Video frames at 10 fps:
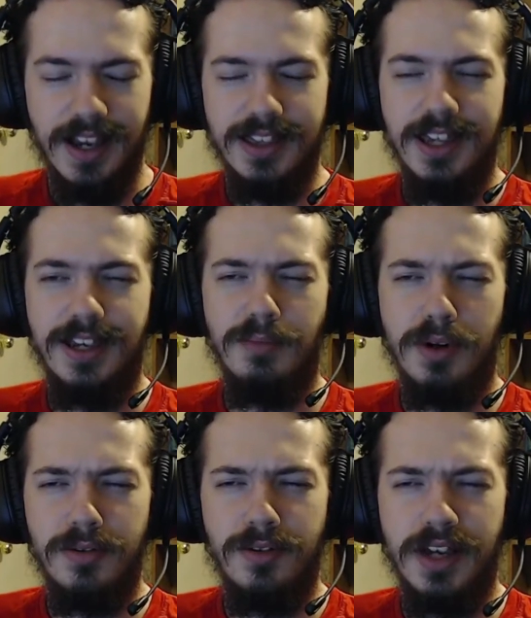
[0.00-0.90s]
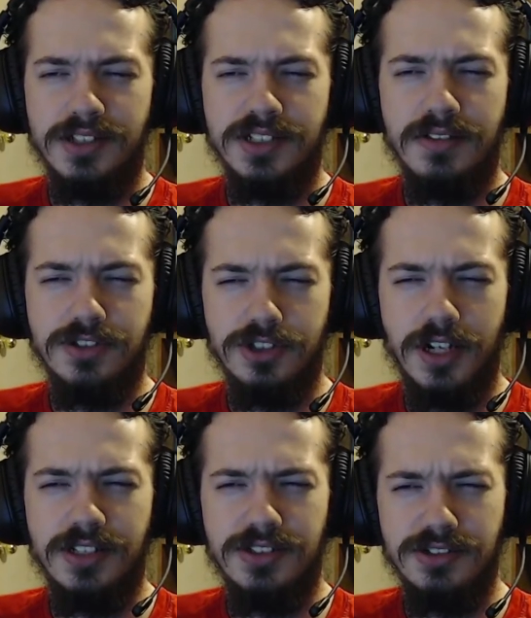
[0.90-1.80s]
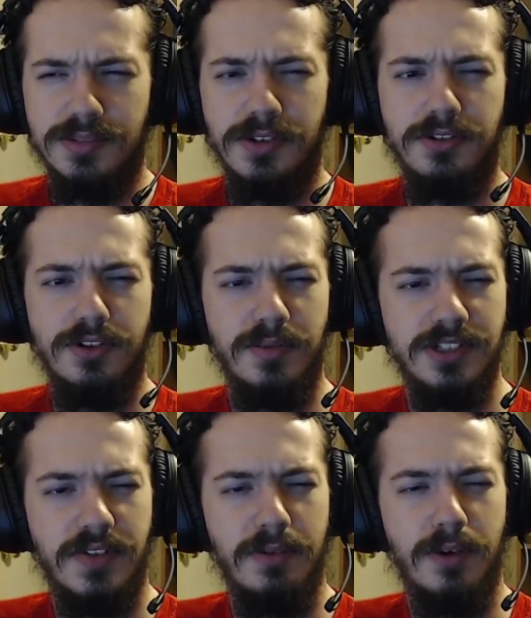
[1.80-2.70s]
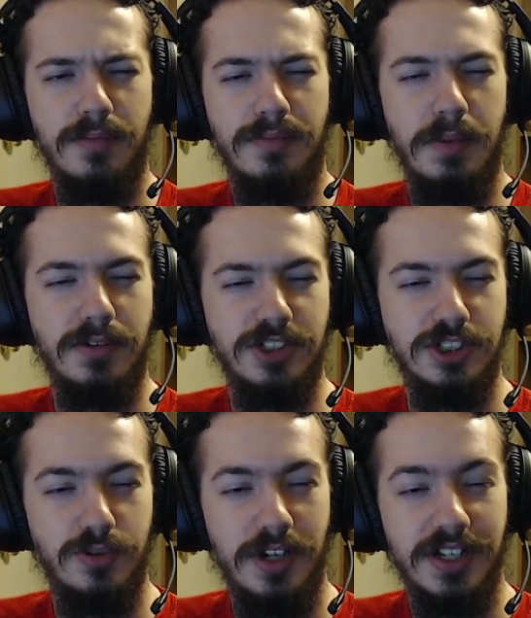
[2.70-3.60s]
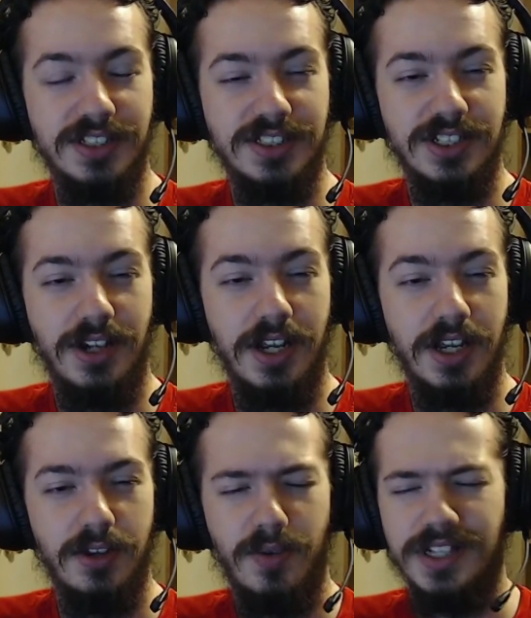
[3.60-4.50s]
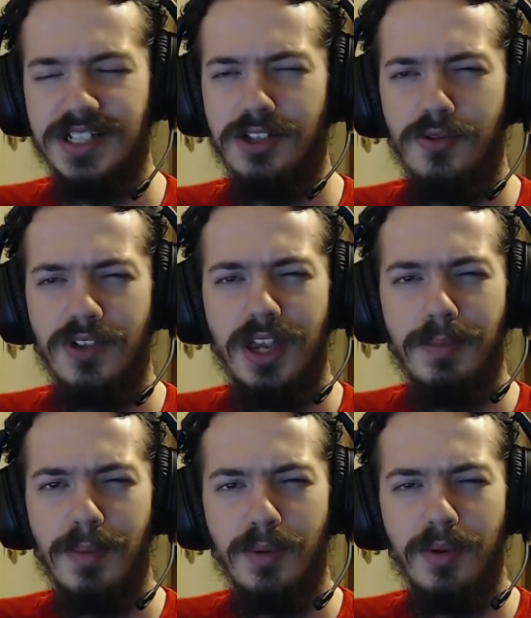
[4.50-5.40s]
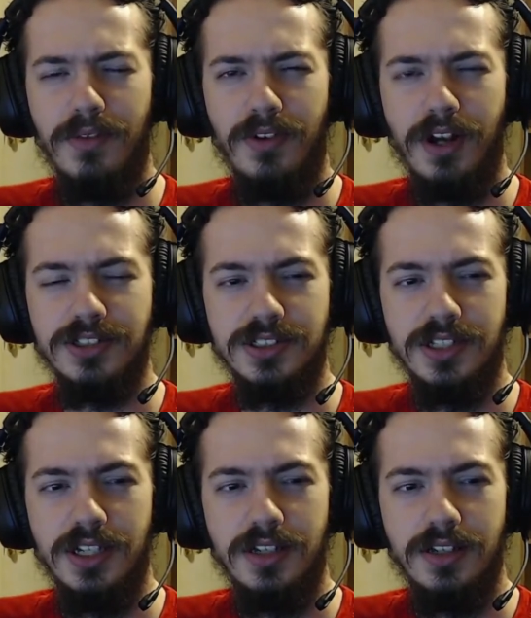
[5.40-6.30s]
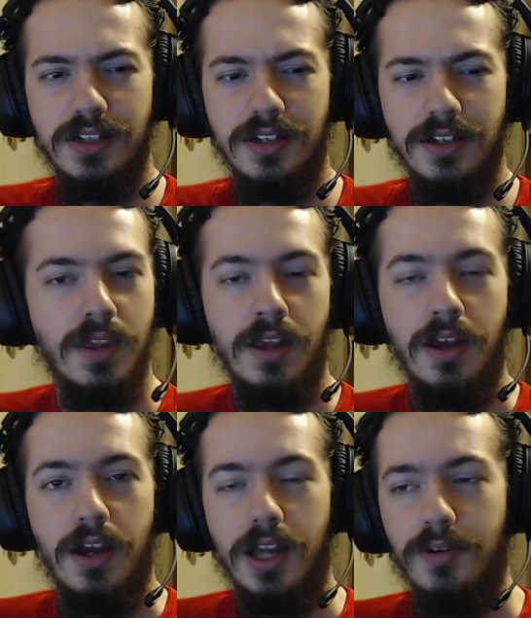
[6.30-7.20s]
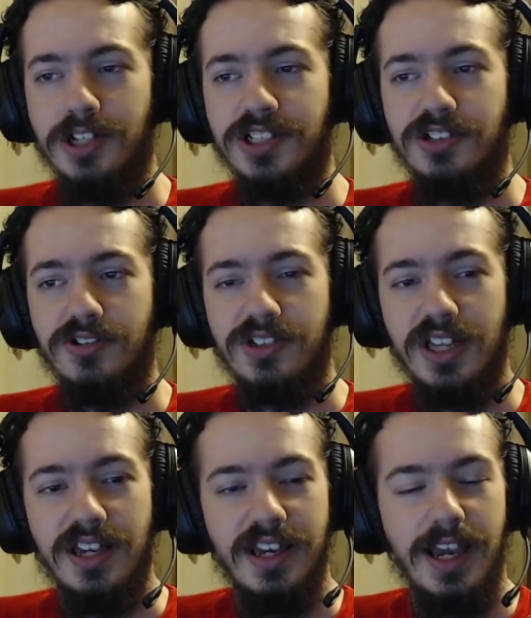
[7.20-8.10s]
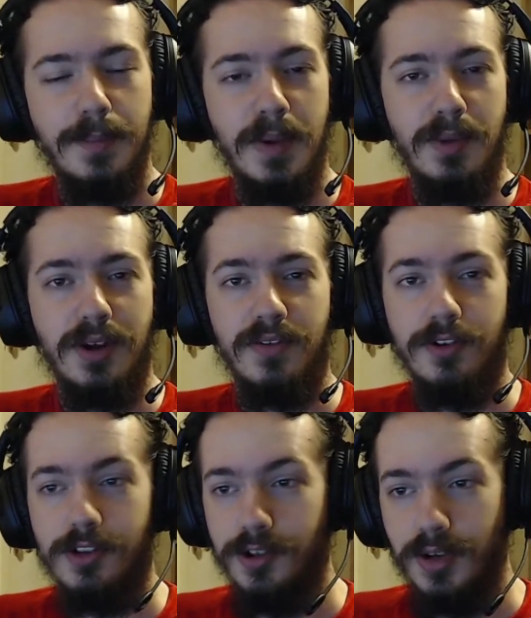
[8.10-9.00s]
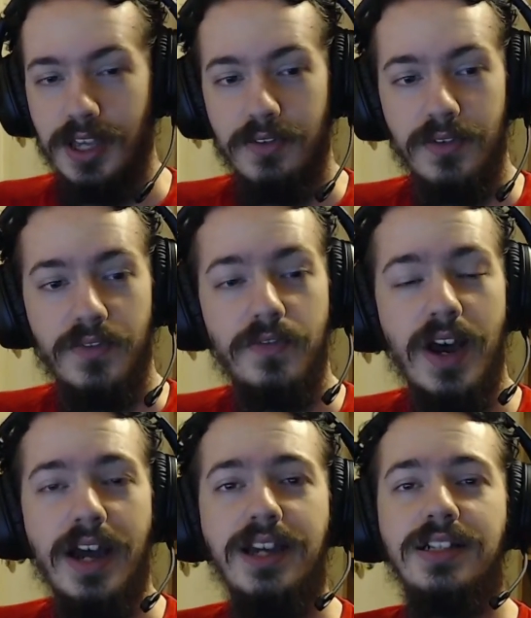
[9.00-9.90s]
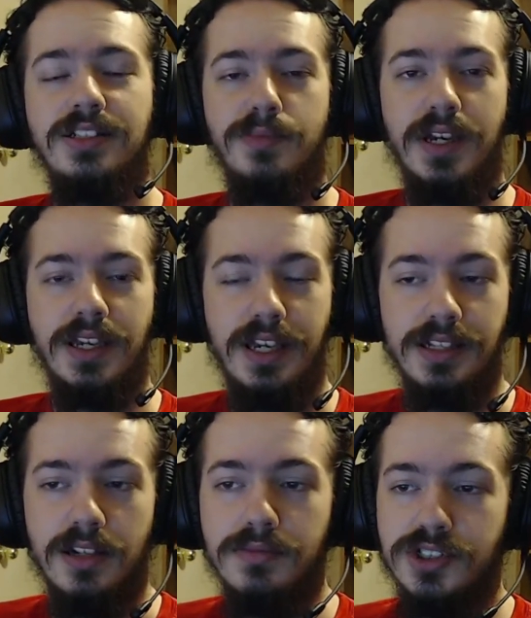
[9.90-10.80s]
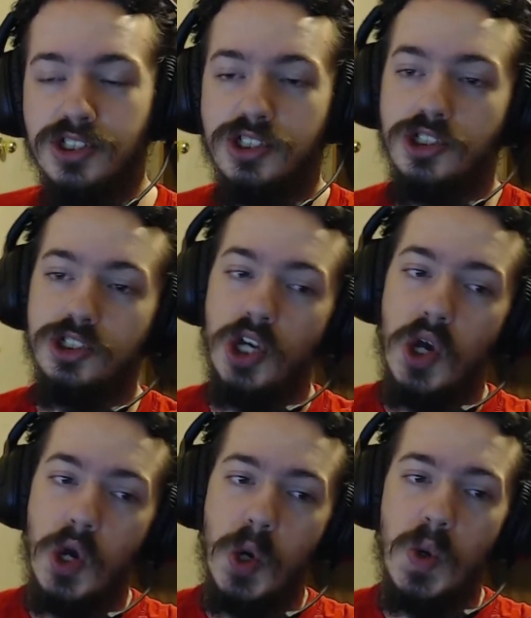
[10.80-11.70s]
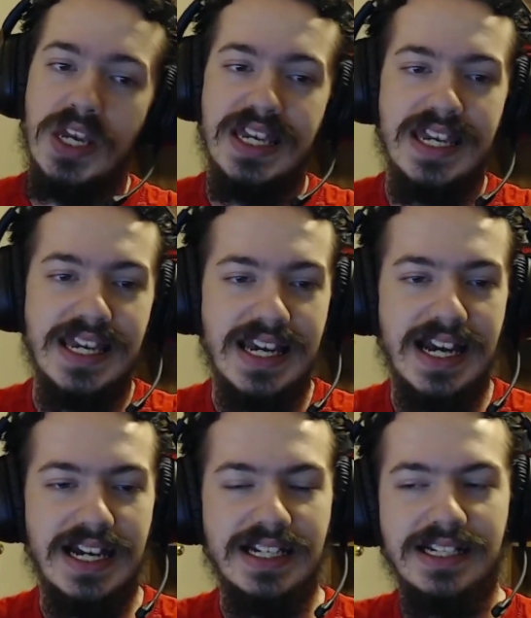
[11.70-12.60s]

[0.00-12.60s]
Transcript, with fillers: I think I'm probably going to actually have to try and do some recruitment if I want people to join, considering otherwise I don't think people will ever actually Otherwise, I don't think people ever really went even find my kingdom, so yeah.